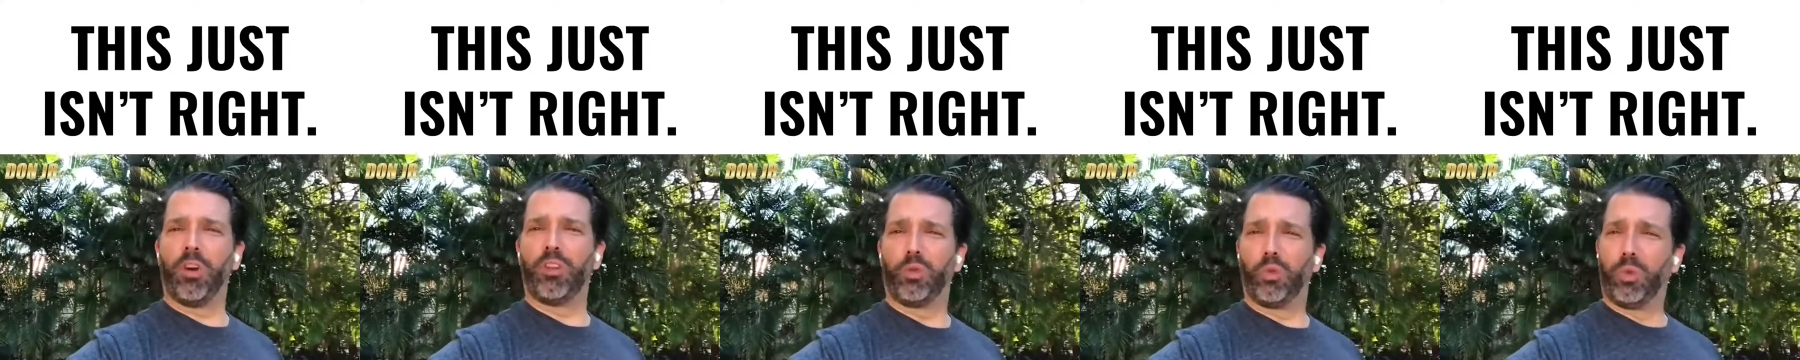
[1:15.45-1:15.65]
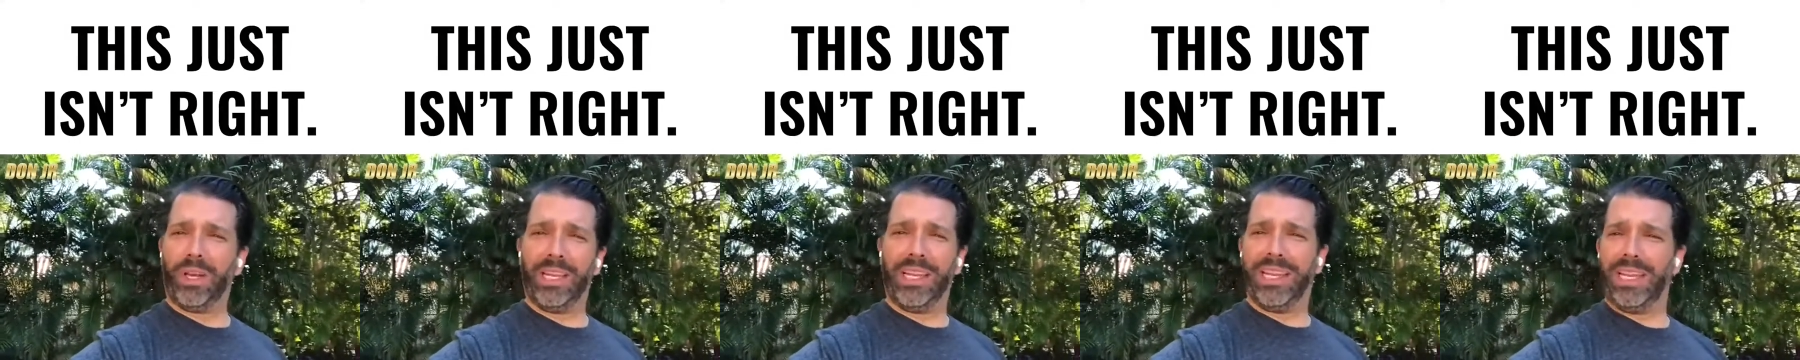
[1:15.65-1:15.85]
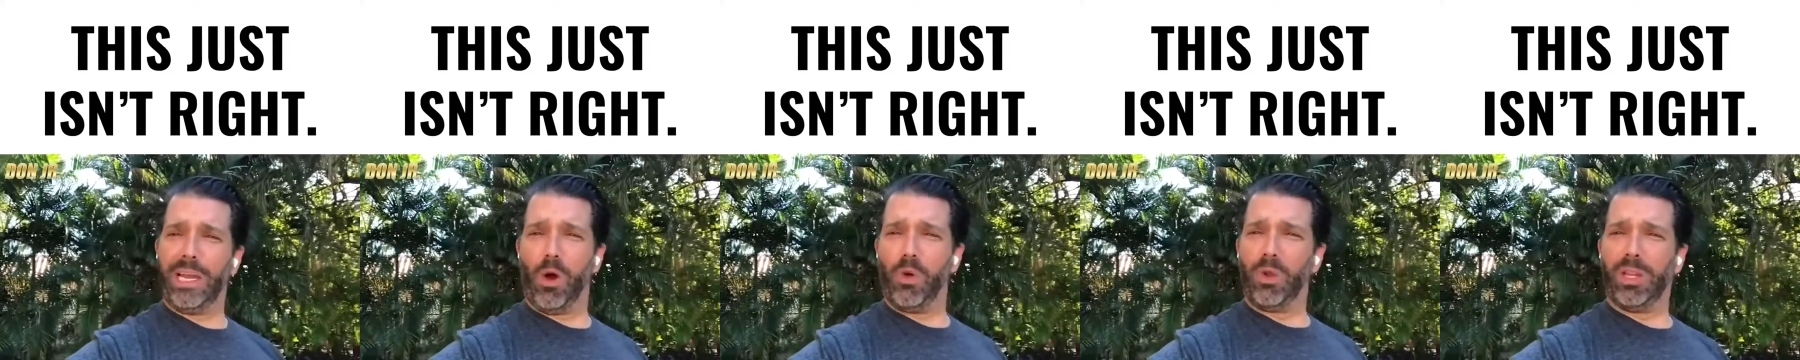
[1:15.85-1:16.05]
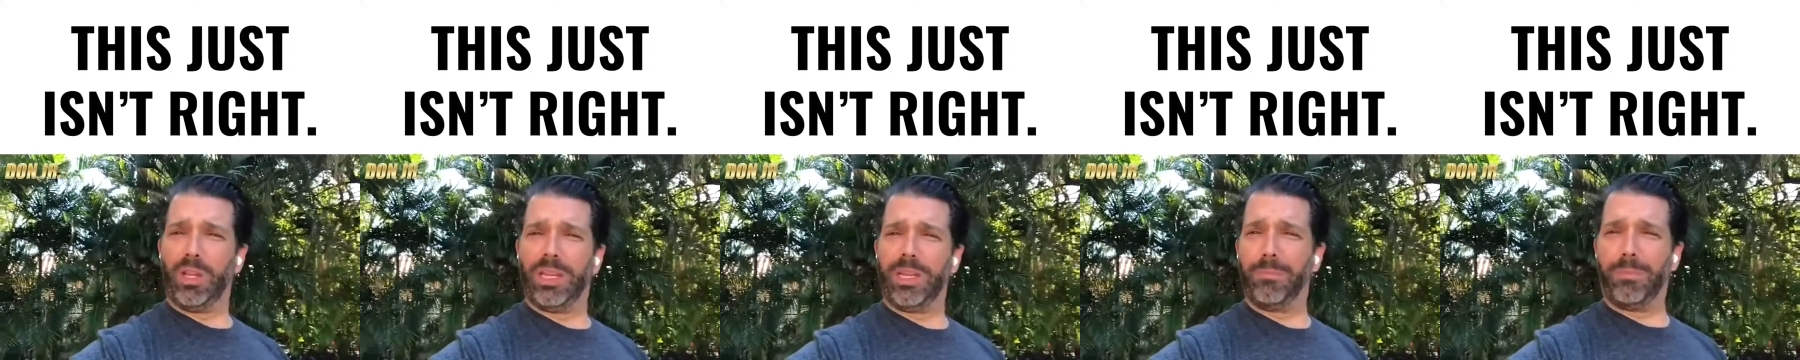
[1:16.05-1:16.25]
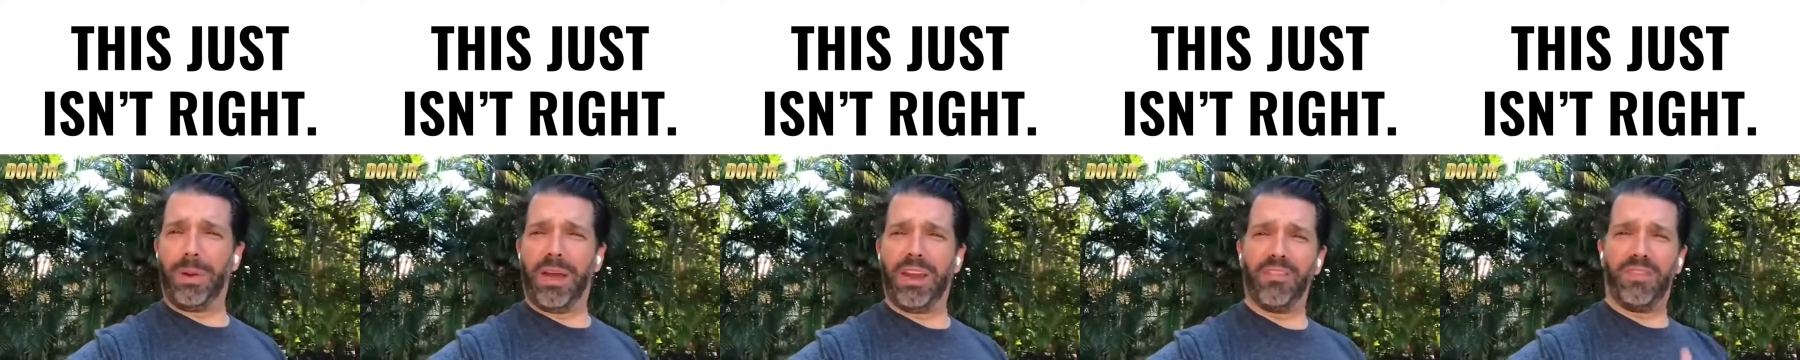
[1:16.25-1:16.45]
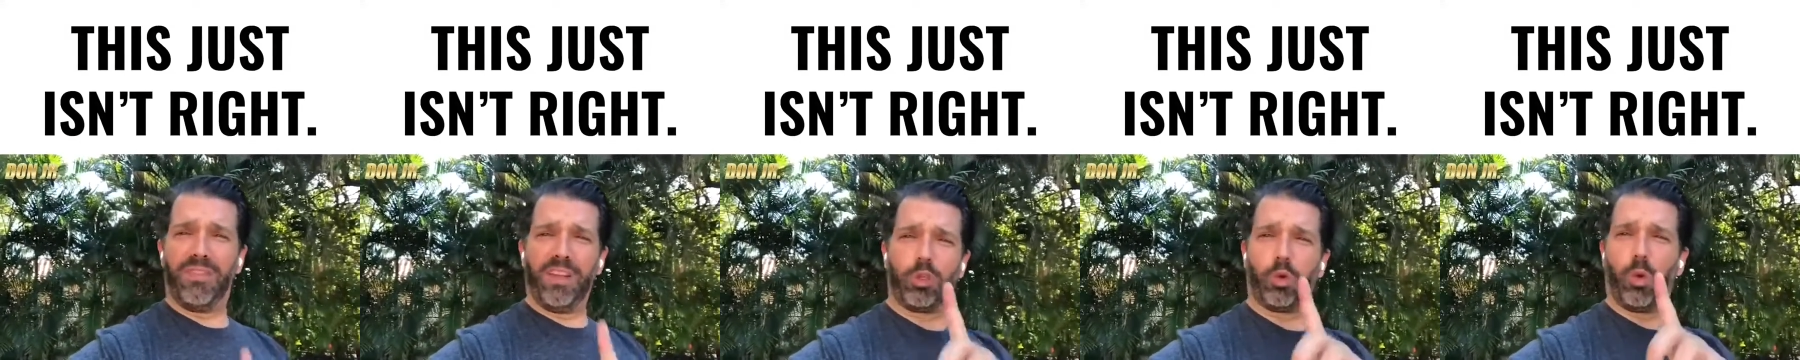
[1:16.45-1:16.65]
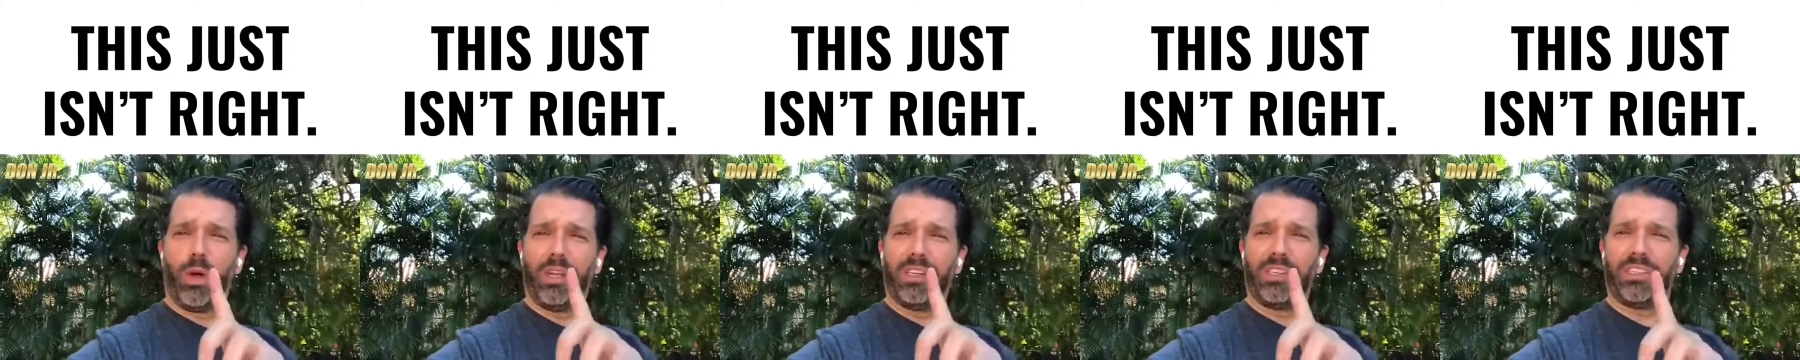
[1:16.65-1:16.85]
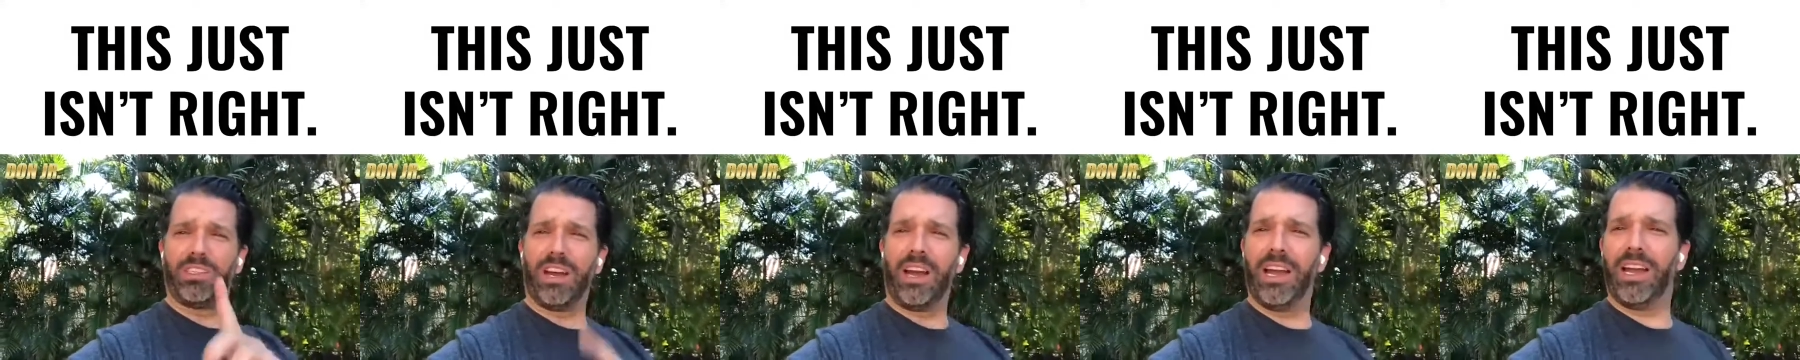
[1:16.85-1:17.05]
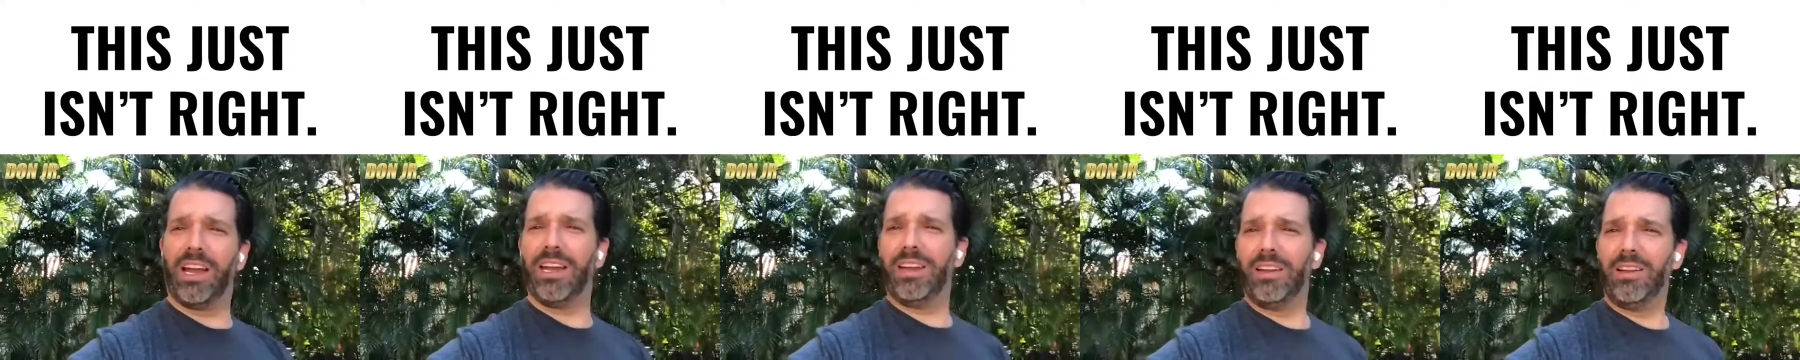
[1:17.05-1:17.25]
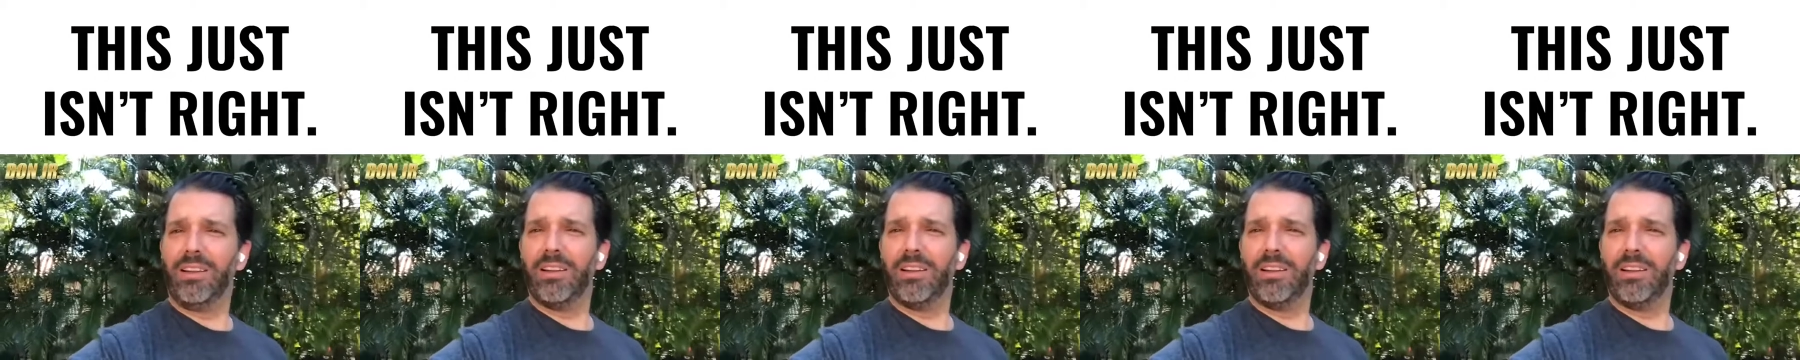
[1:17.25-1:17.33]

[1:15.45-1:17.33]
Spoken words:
really only benefits one side?